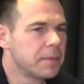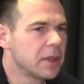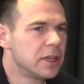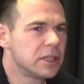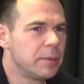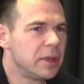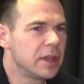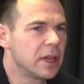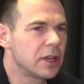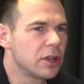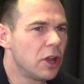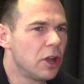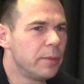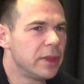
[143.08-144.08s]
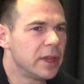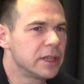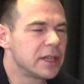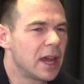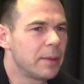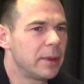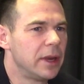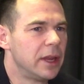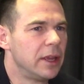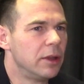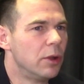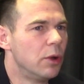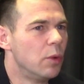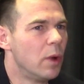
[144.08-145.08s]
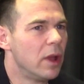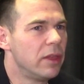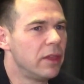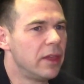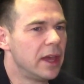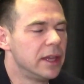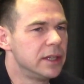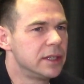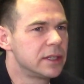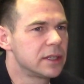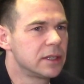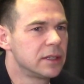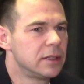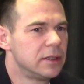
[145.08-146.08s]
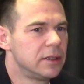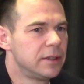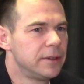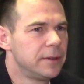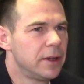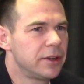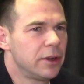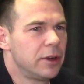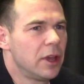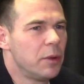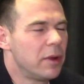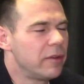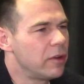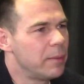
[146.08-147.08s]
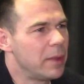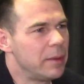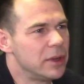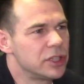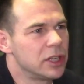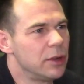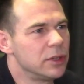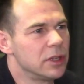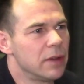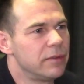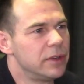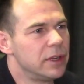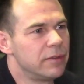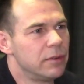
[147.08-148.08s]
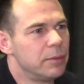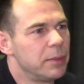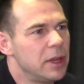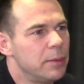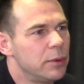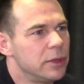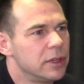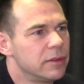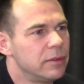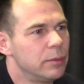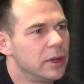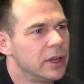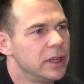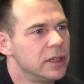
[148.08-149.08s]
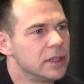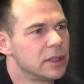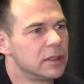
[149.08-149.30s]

something that's happening, or whether there's, I don't know, whether maybe it shows up for different people in different ways.